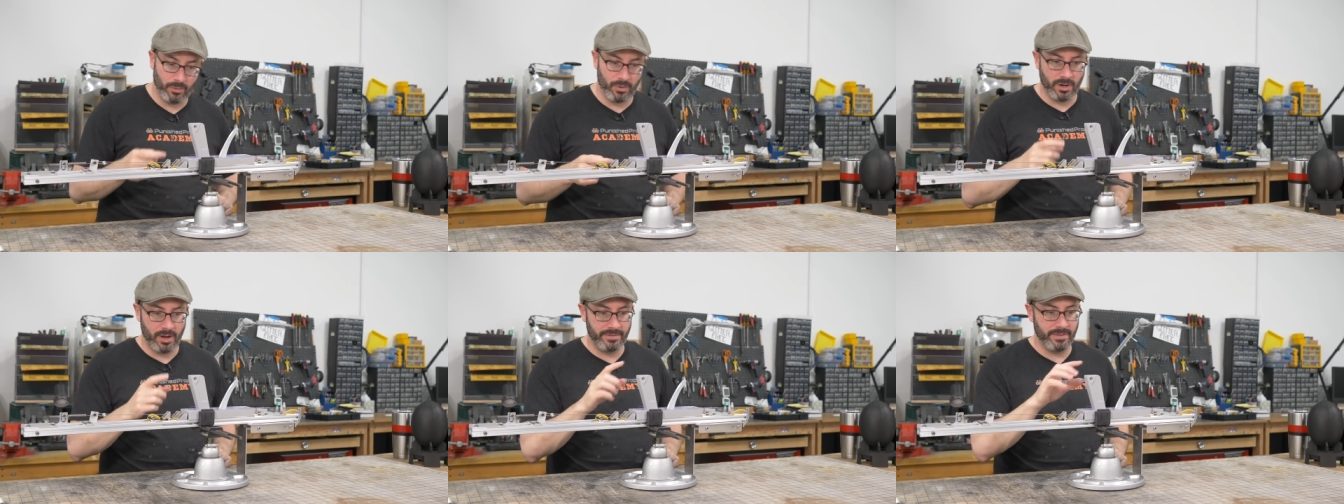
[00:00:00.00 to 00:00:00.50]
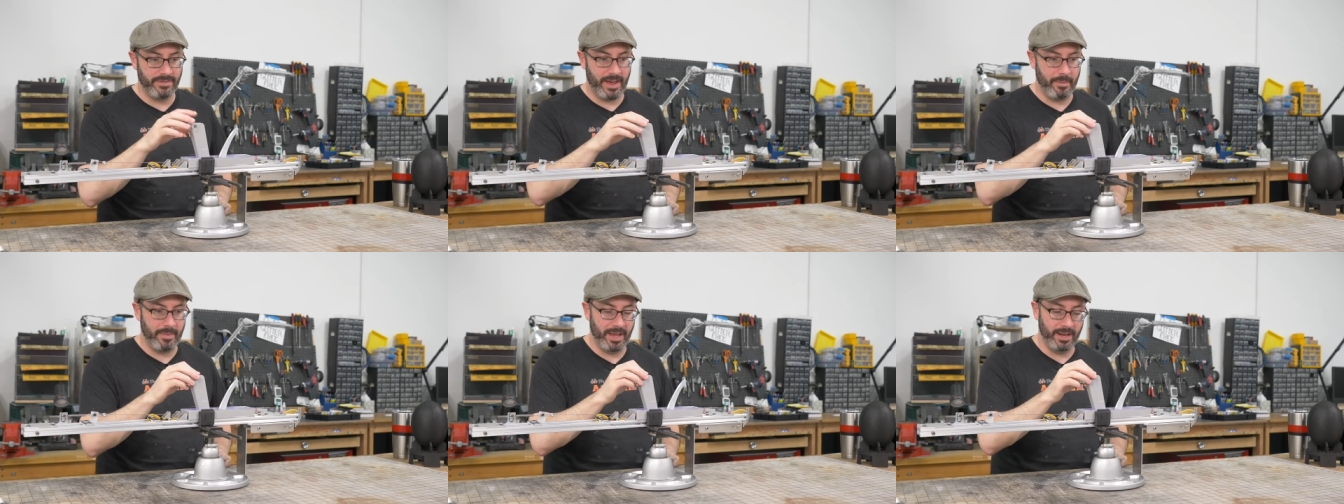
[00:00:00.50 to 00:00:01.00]
the one off the
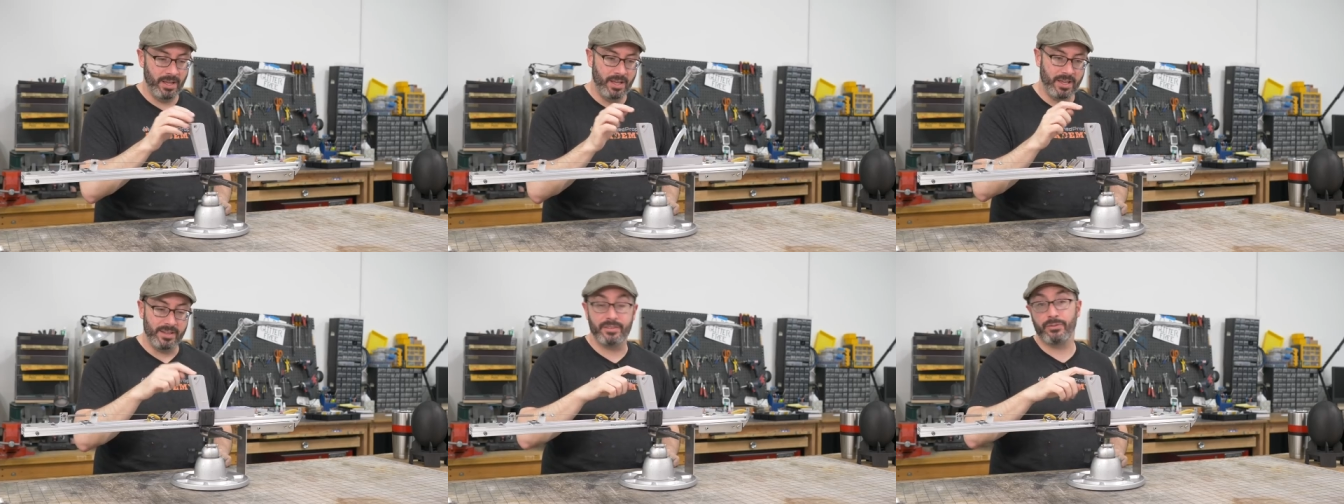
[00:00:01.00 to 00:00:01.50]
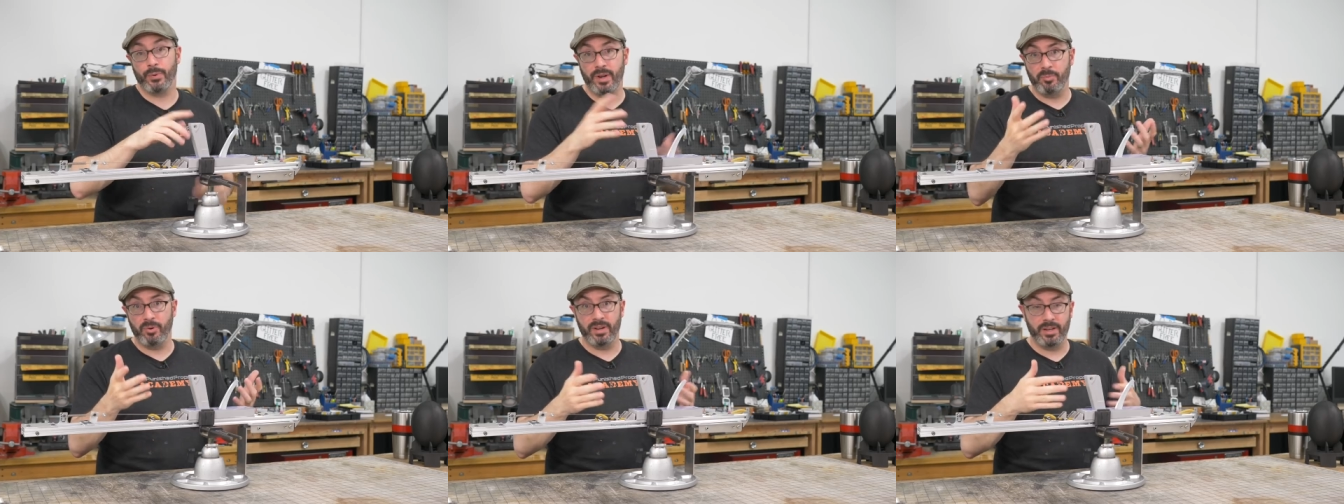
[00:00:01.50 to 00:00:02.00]
Fat Man. This is
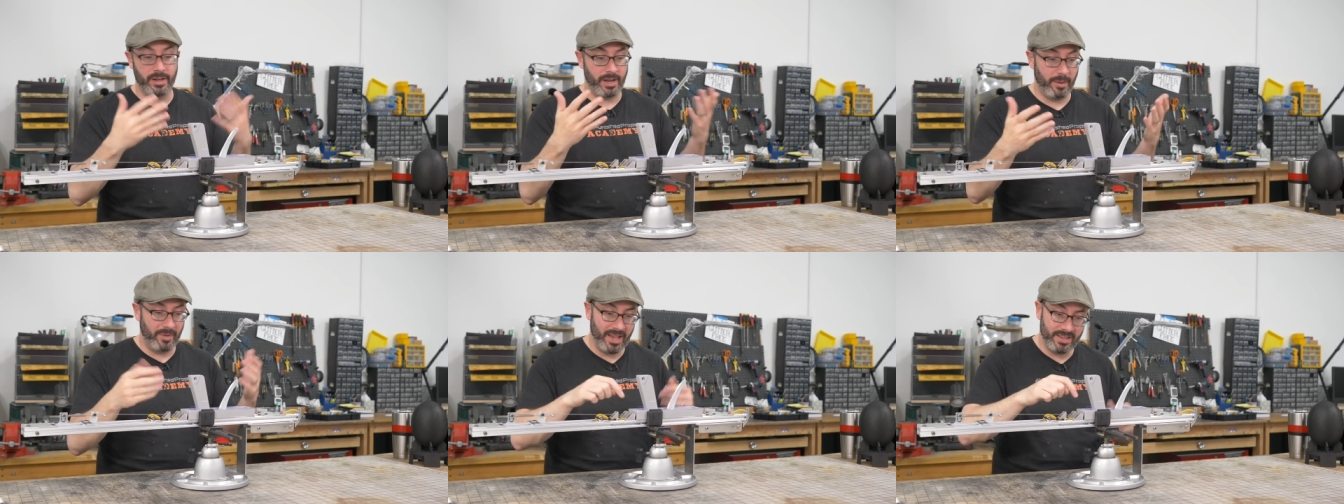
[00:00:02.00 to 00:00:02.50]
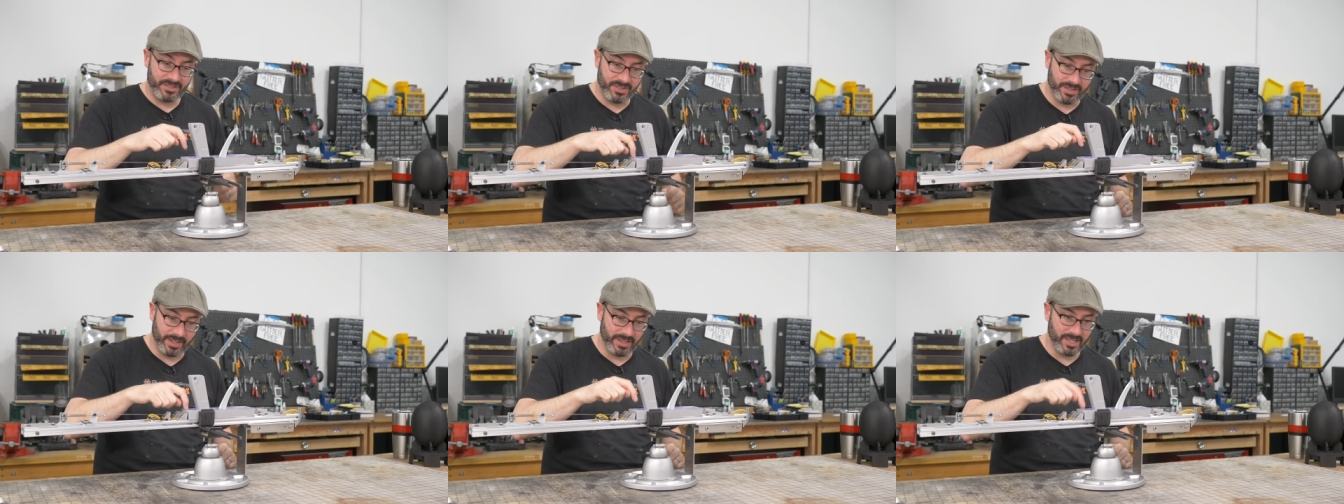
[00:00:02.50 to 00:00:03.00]
3D printed in ABS,
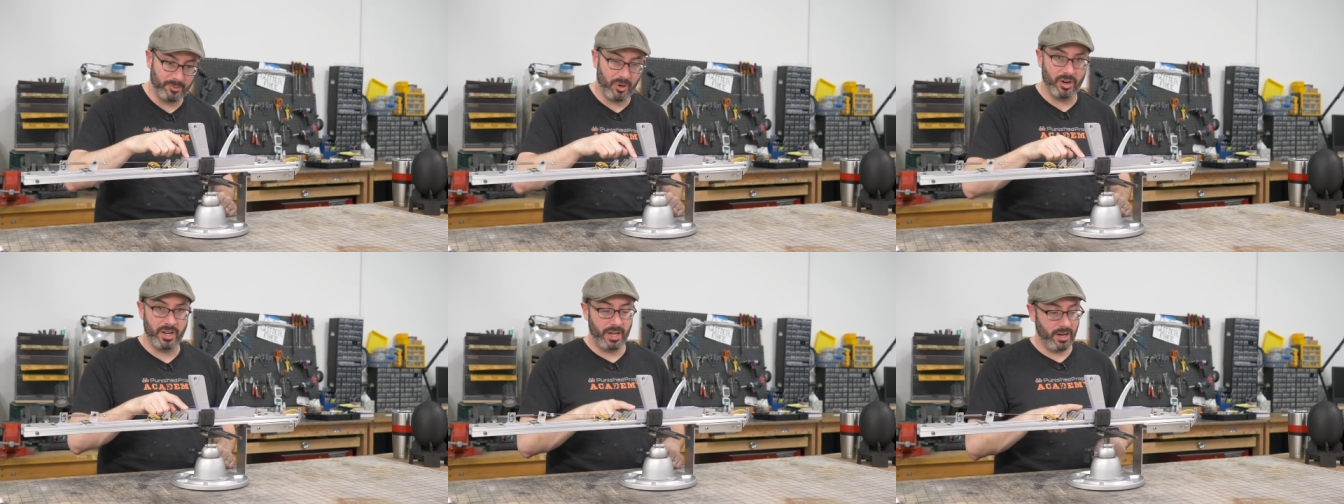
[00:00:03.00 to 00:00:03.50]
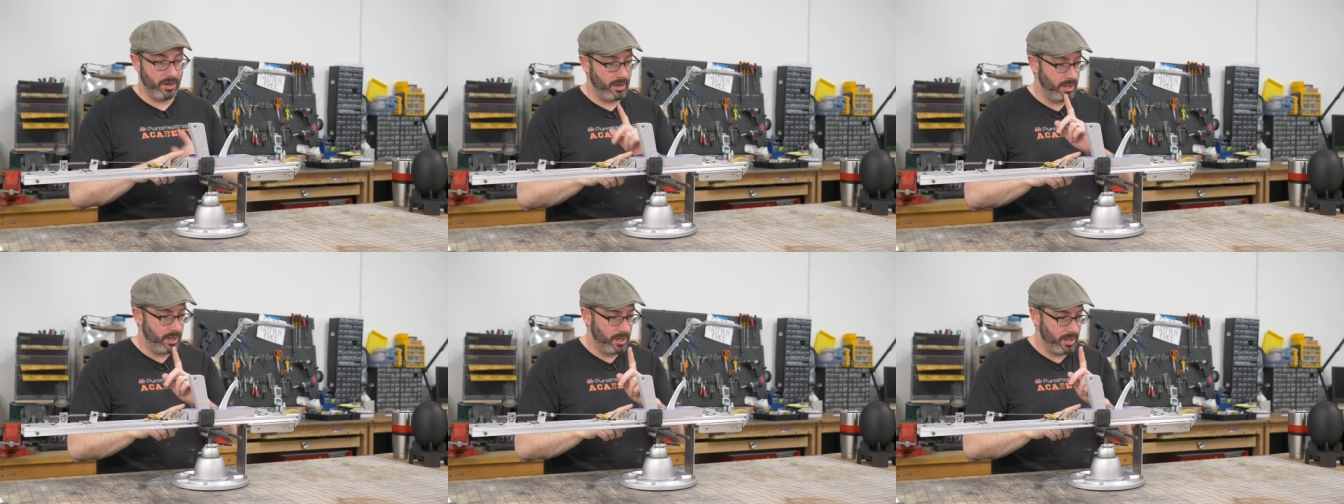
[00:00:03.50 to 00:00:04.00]
just like this part here.
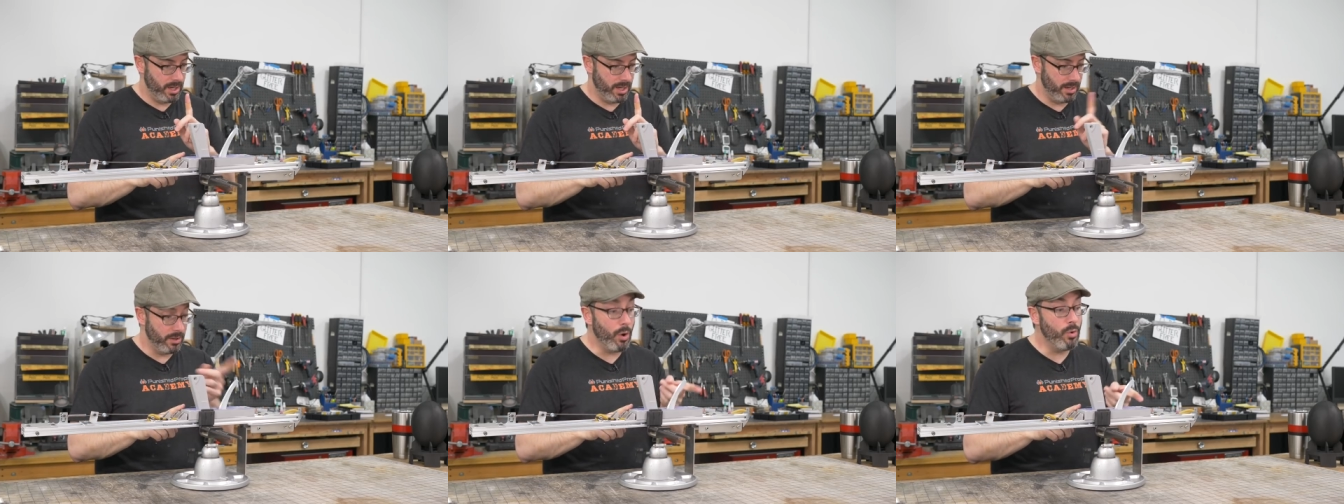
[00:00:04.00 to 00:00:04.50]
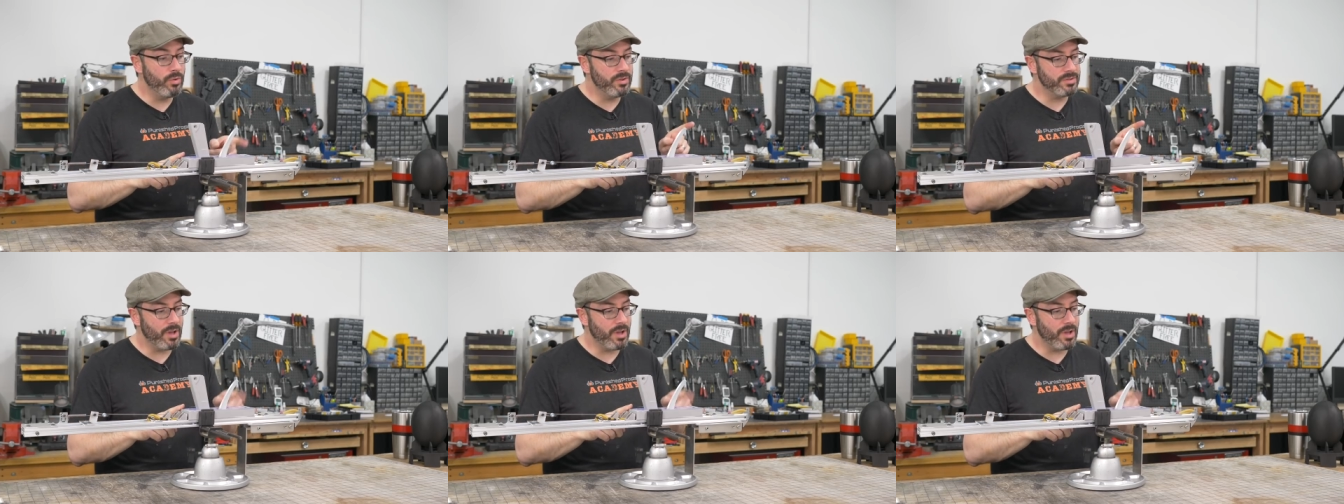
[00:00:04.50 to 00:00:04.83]
Uh, oh, there's